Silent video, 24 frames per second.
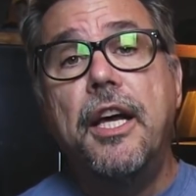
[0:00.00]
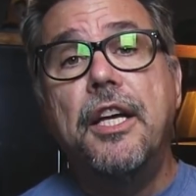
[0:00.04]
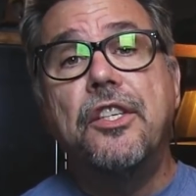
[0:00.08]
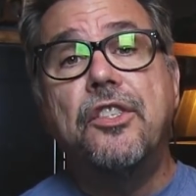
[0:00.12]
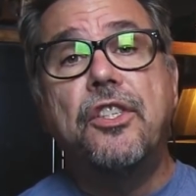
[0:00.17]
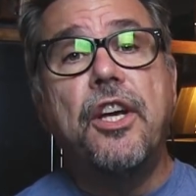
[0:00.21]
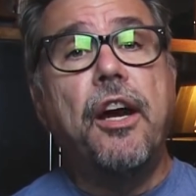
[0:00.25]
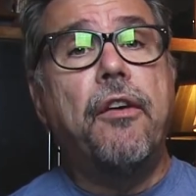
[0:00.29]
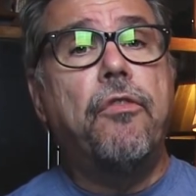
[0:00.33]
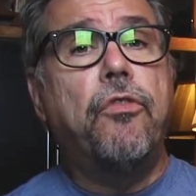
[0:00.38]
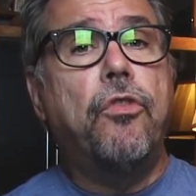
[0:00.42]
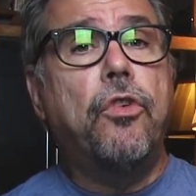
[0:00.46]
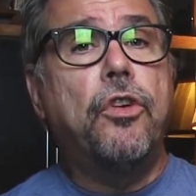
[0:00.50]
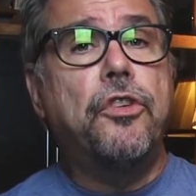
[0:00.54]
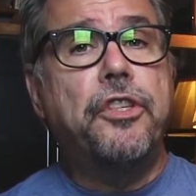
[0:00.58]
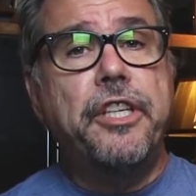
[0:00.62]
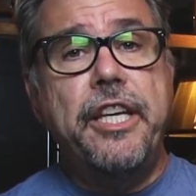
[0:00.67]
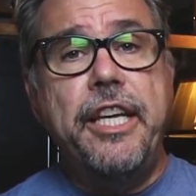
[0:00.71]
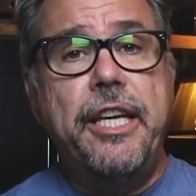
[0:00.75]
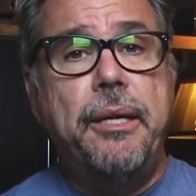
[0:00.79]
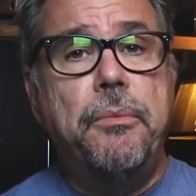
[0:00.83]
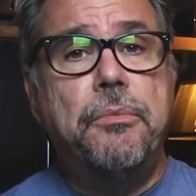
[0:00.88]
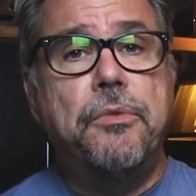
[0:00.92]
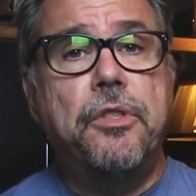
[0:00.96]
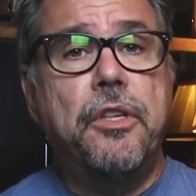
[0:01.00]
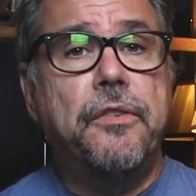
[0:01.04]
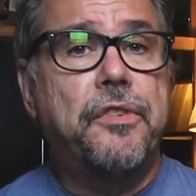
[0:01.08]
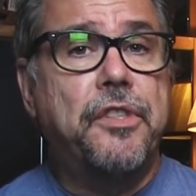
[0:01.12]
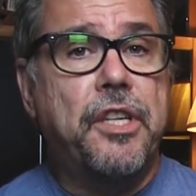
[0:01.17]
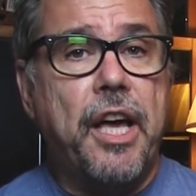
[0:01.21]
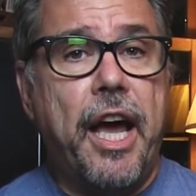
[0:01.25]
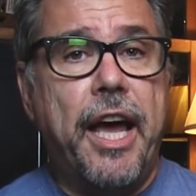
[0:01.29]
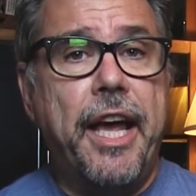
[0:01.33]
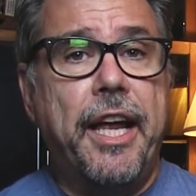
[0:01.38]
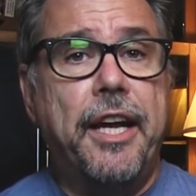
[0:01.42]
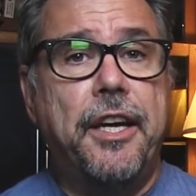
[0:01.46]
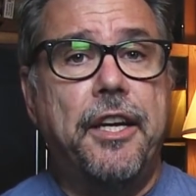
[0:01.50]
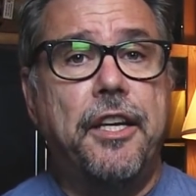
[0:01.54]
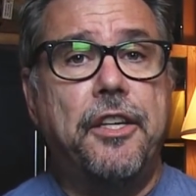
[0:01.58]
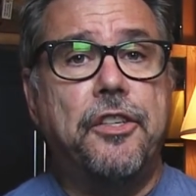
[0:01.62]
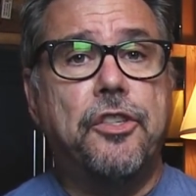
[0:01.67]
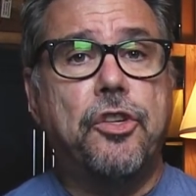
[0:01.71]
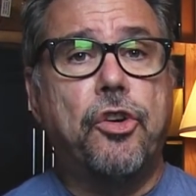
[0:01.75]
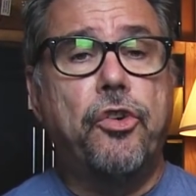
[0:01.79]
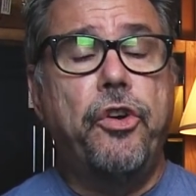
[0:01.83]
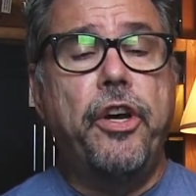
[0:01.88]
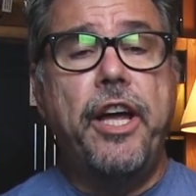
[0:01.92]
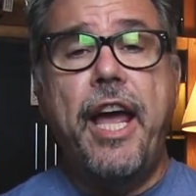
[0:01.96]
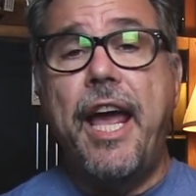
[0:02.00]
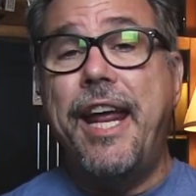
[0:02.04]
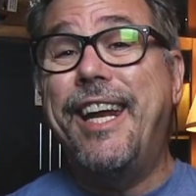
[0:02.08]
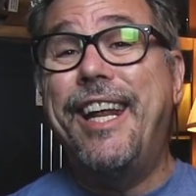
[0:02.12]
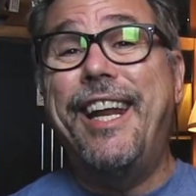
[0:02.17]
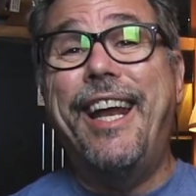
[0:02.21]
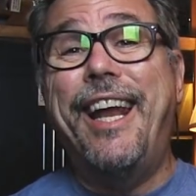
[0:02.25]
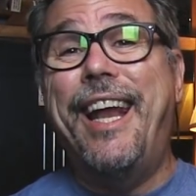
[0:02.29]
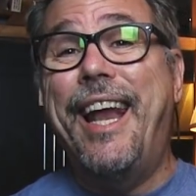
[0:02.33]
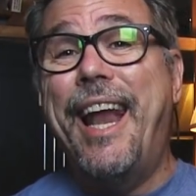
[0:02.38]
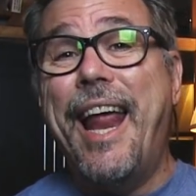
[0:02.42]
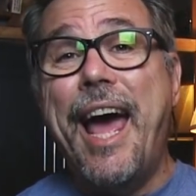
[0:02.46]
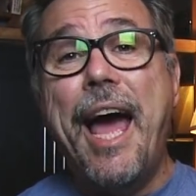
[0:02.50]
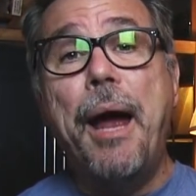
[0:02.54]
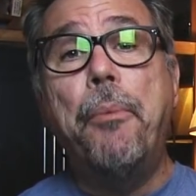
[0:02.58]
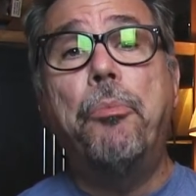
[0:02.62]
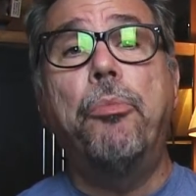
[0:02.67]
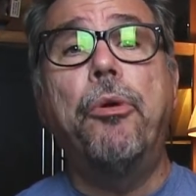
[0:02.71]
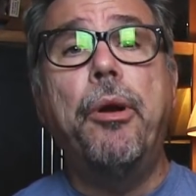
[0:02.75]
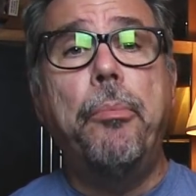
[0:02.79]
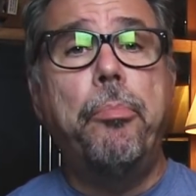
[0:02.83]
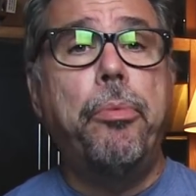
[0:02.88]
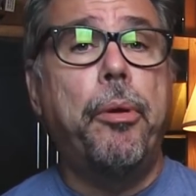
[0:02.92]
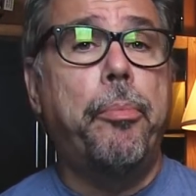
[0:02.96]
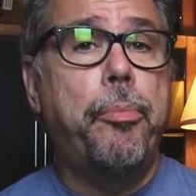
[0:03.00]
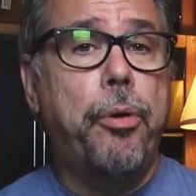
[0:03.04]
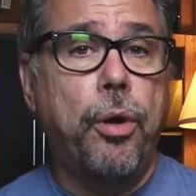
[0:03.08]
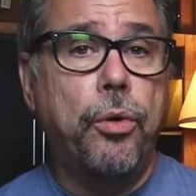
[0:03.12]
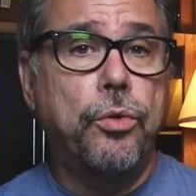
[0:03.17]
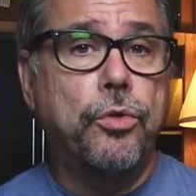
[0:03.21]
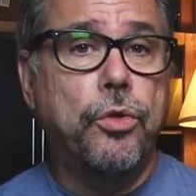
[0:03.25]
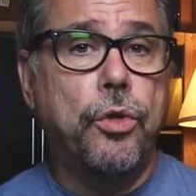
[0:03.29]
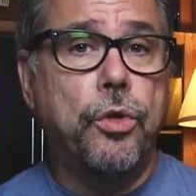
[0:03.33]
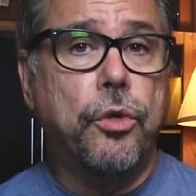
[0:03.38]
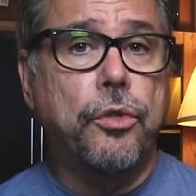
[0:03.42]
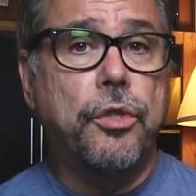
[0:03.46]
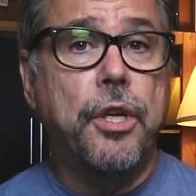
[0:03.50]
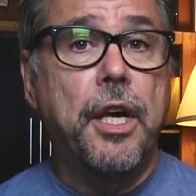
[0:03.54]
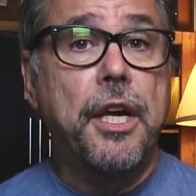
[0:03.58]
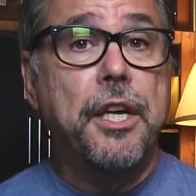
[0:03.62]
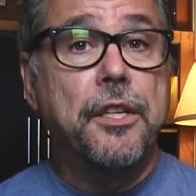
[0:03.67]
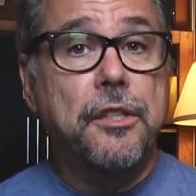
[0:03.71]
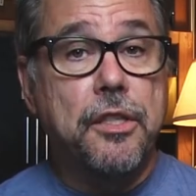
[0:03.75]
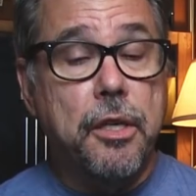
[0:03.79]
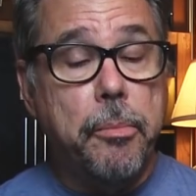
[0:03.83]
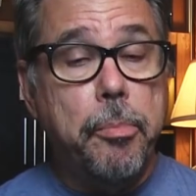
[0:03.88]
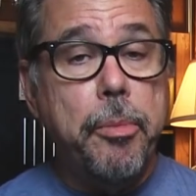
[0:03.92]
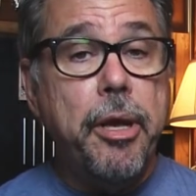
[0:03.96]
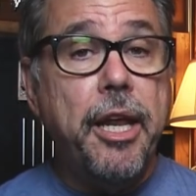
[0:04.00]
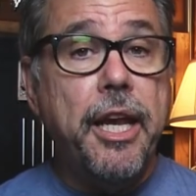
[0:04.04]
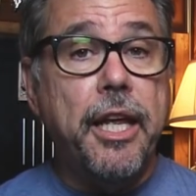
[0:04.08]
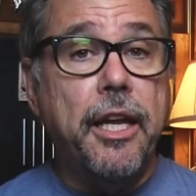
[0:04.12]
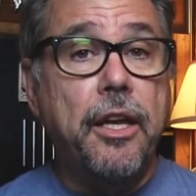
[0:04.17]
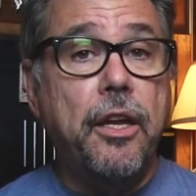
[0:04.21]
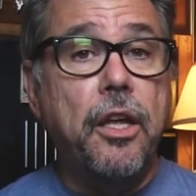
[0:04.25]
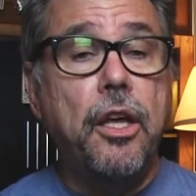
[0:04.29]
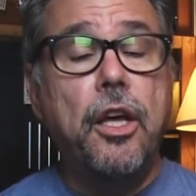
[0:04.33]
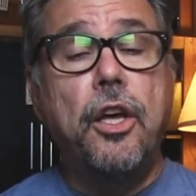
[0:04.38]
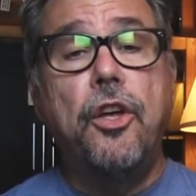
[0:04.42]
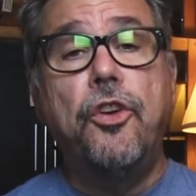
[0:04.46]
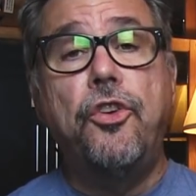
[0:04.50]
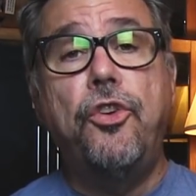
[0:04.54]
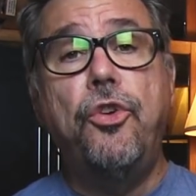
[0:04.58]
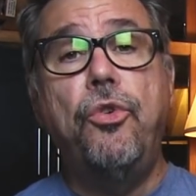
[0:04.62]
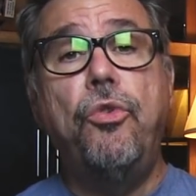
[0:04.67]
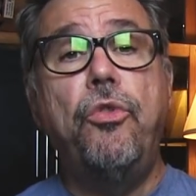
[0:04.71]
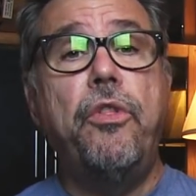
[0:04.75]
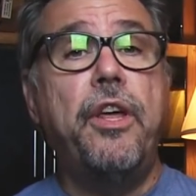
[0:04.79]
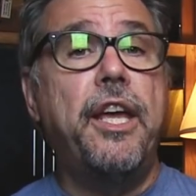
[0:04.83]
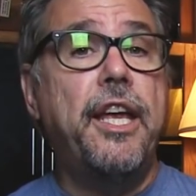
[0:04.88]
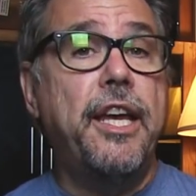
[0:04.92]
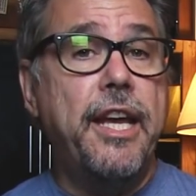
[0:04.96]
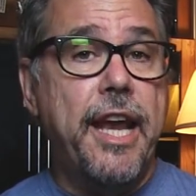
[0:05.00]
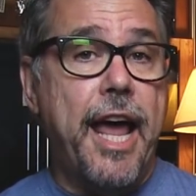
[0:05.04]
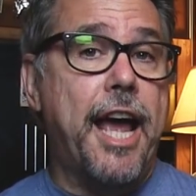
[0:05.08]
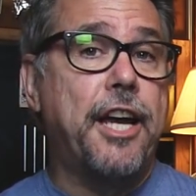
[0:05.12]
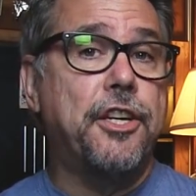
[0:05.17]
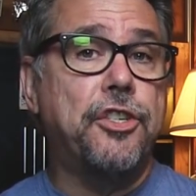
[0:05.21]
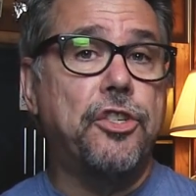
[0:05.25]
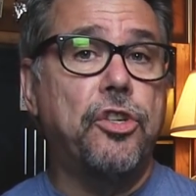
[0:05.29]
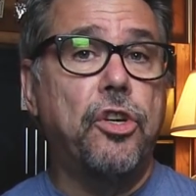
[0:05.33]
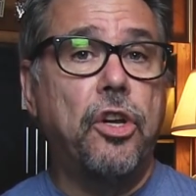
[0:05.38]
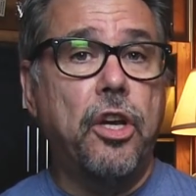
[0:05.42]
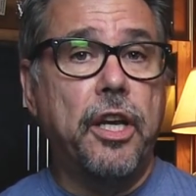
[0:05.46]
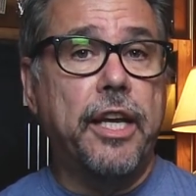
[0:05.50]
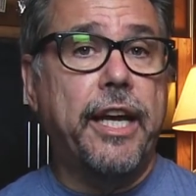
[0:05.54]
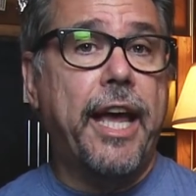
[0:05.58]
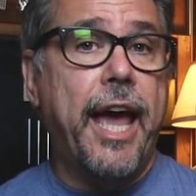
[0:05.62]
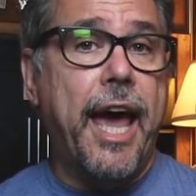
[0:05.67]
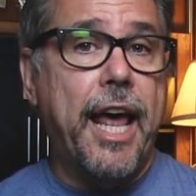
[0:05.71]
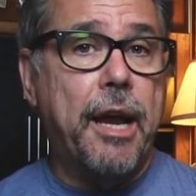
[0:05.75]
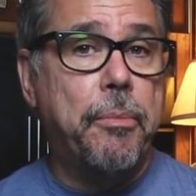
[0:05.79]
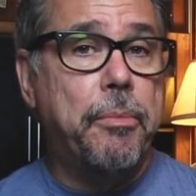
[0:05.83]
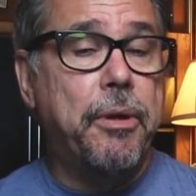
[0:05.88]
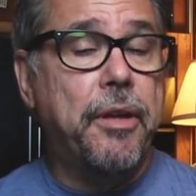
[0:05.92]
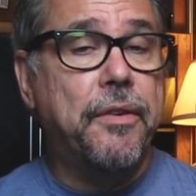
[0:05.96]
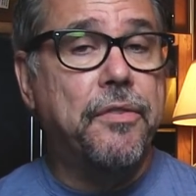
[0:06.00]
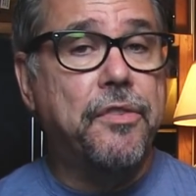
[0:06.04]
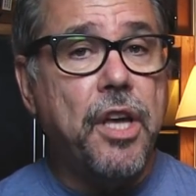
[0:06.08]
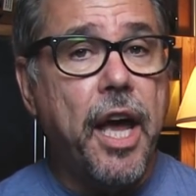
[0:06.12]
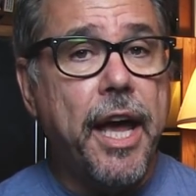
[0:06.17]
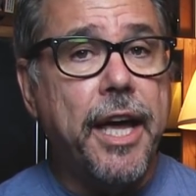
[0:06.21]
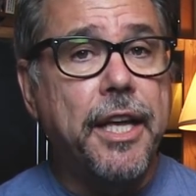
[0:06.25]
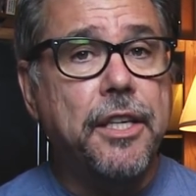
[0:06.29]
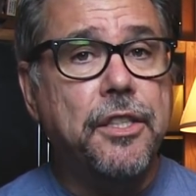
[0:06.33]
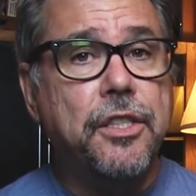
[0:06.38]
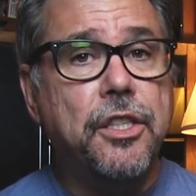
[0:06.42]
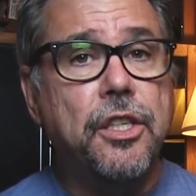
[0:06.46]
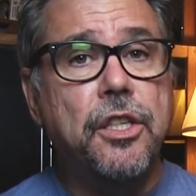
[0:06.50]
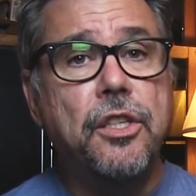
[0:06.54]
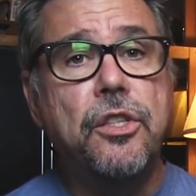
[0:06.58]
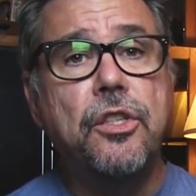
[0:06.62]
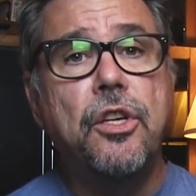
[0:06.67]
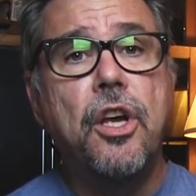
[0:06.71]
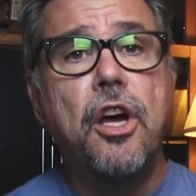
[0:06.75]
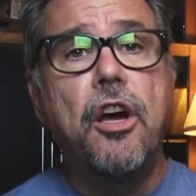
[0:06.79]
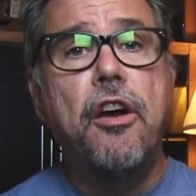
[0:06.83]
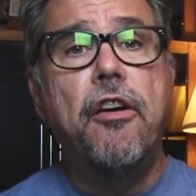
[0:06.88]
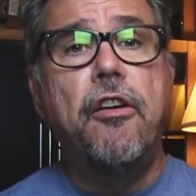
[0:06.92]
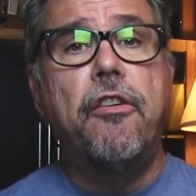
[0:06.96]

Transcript: several teams of scientists create elaborate proposals submitted to the National Academy of Sciences